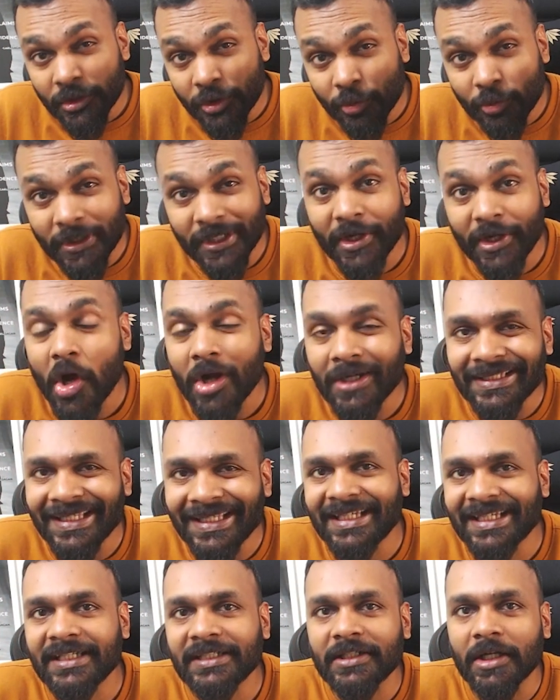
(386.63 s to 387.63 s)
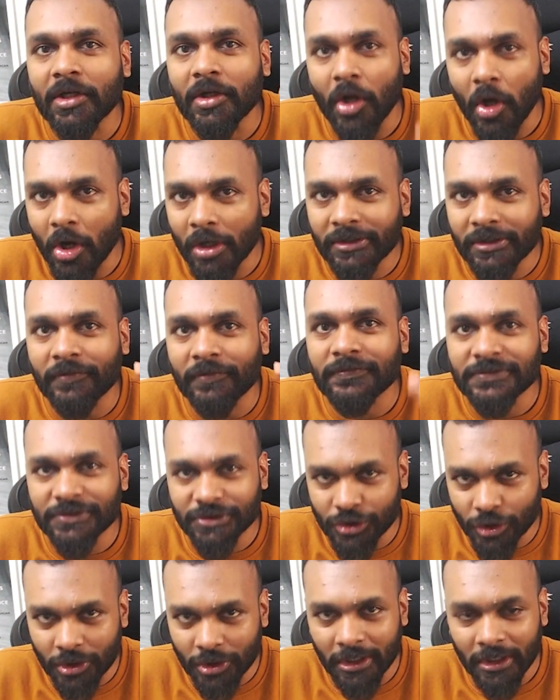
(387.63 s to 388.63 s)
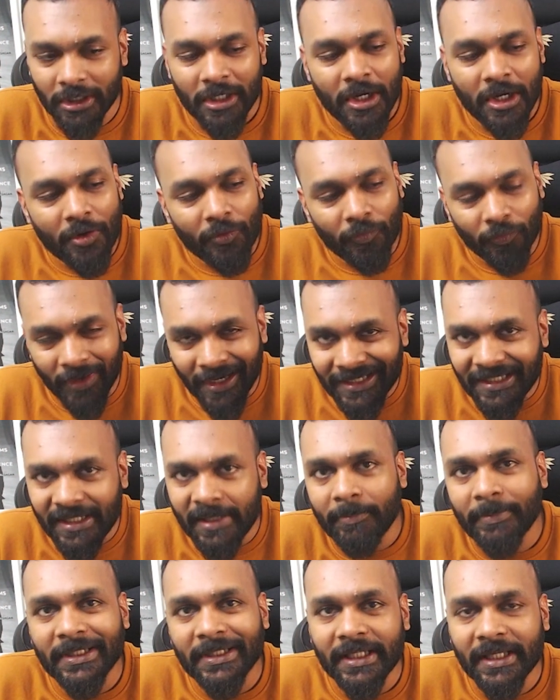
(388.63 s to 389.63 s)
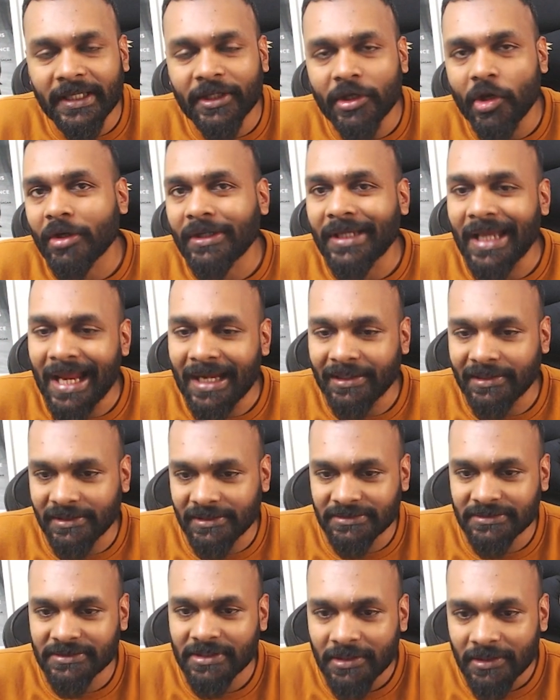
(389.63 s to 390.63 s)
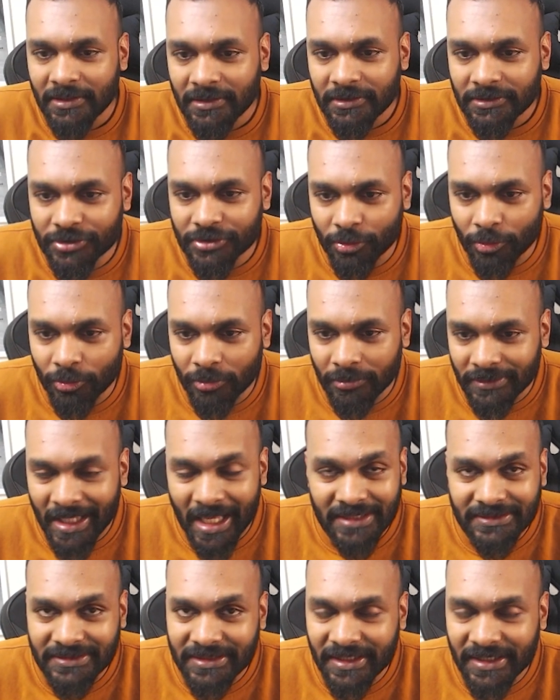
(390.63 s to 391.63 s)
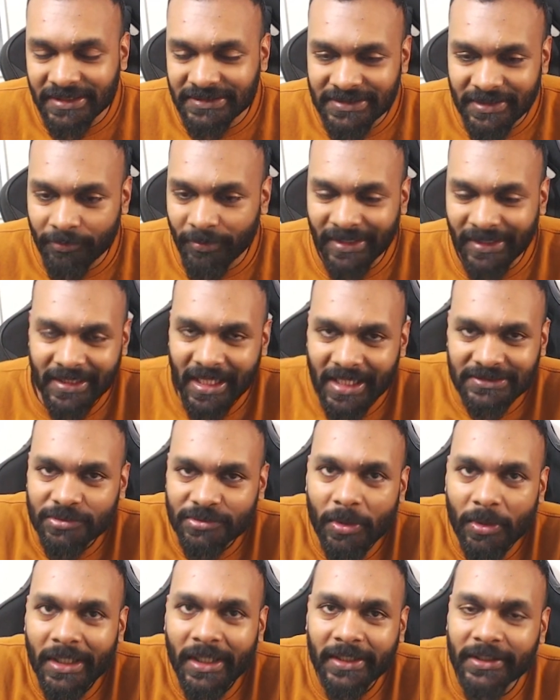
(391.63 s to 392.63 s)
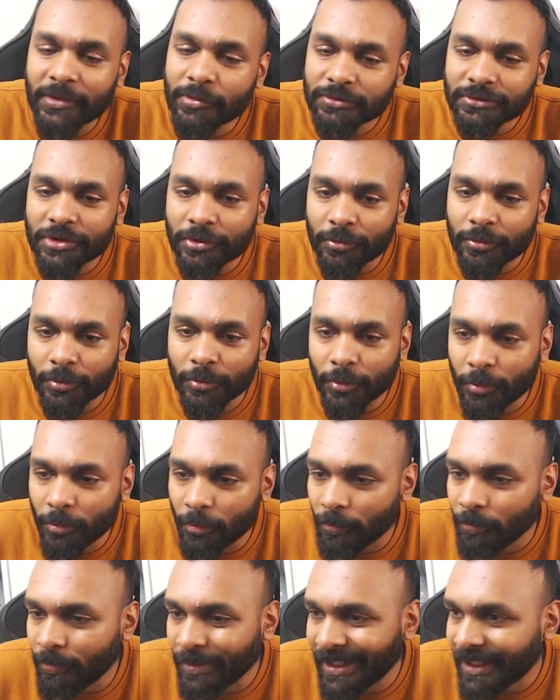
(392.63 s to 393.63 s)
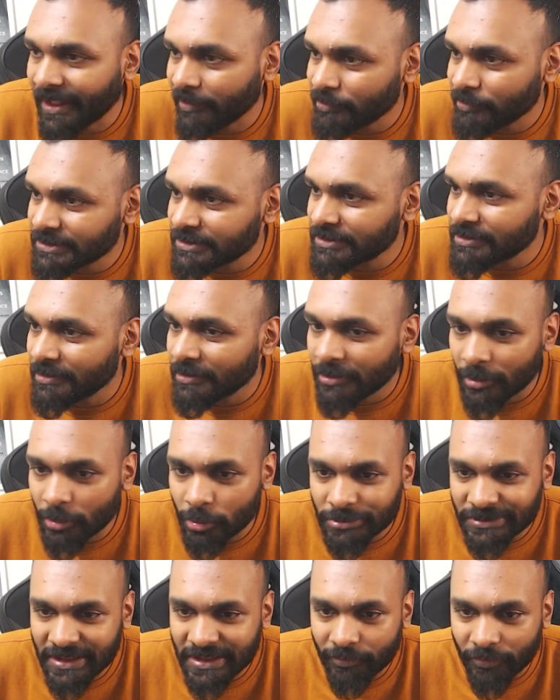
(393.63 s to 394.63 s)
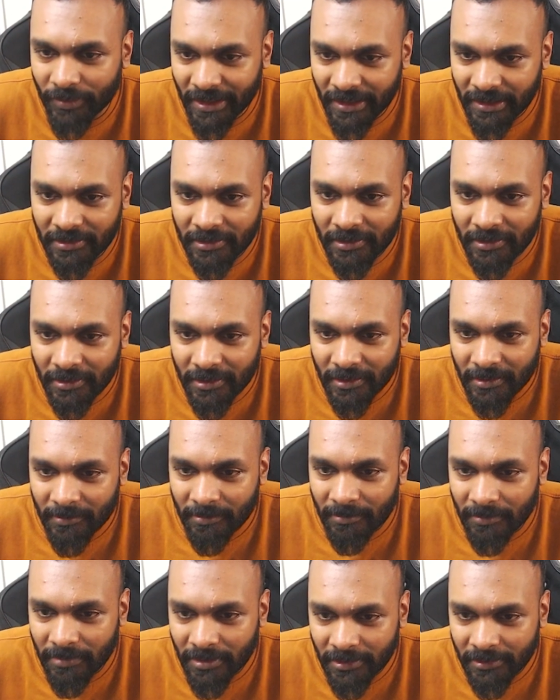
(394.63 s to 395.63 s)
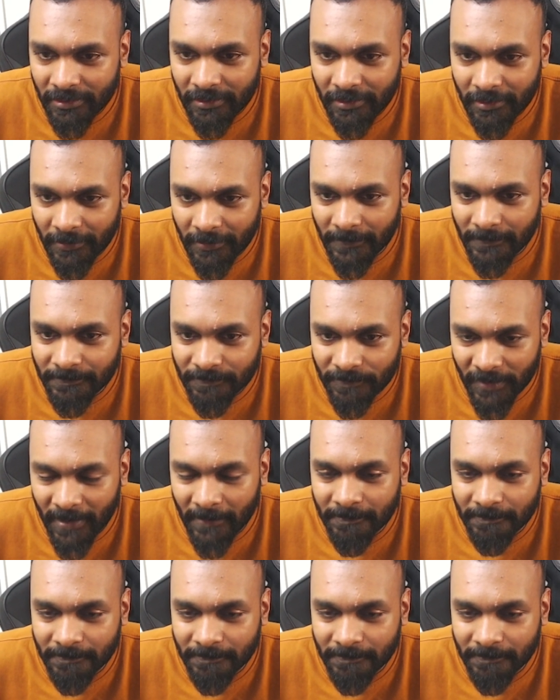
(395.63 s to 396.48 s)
cannot eat a lot of sugar while limiting your calories. So that's an easy way. That's what I used to do when I was losing weight. But uh, yeah